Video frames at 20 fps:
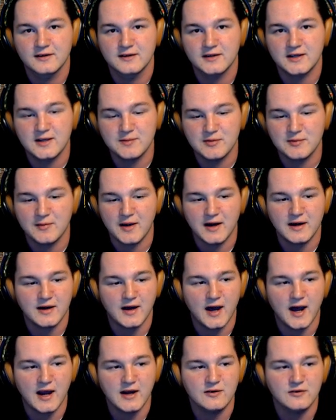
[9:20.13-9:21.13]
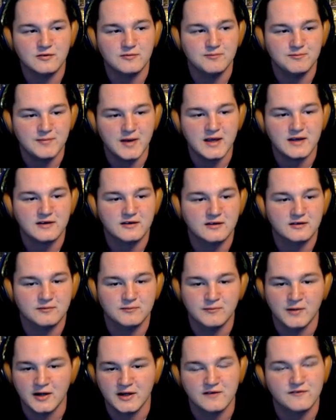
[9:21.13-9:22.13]
Keep in mind, I don't make
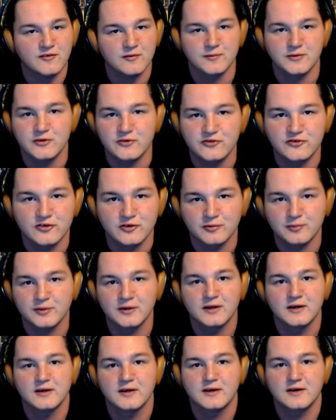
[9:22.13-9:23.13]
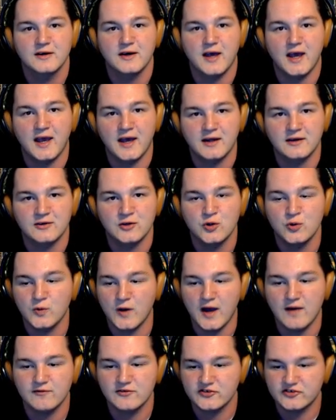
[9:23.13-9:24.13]
money from YouTube. And
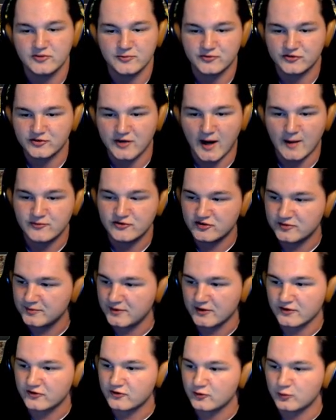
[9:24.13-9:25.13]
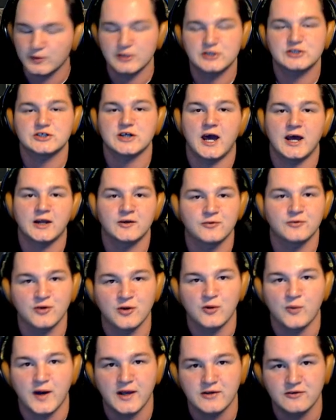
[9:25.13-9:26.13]
whoever subscribes to me on Twitch, I don't know
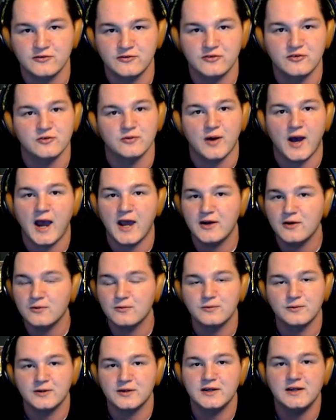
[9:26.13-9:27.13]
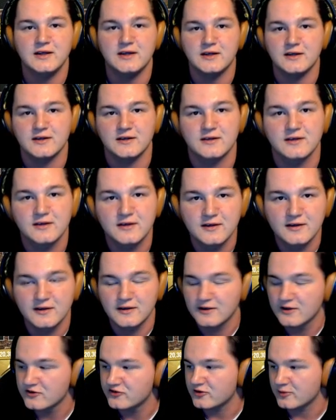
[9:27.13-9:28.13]
why you do. I don't need
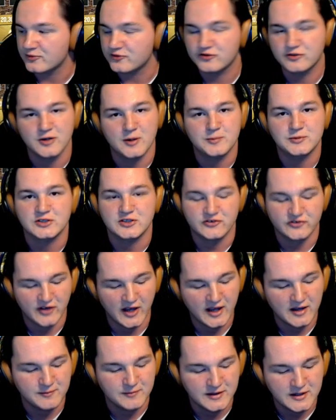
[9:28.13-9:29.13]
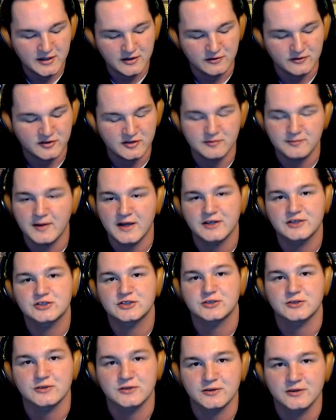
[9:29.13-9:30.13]
subscriptions. I am here to make
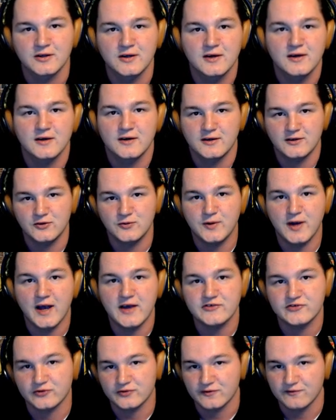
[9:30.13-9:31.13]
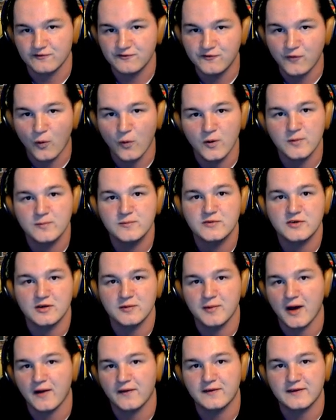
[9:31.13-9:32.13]
sure you guys are informed
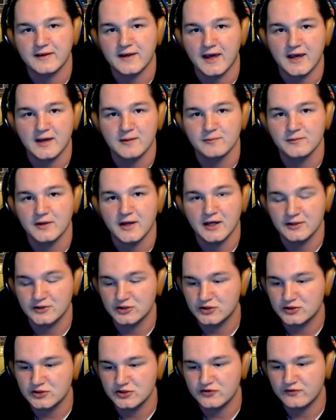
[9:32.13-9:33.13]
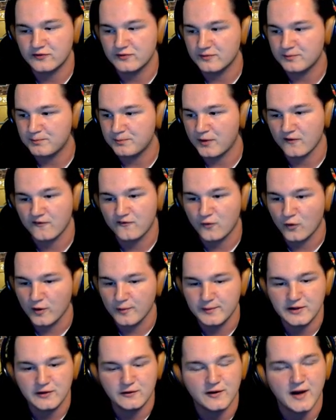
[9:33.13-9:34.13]
about the game and just
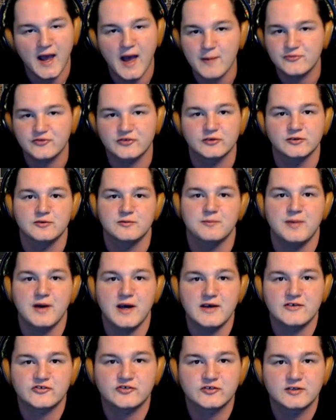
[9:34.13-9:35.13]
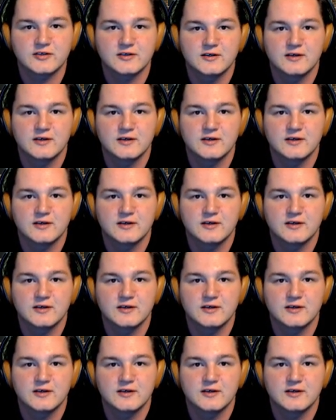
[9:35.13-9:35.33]
performing your absolute best.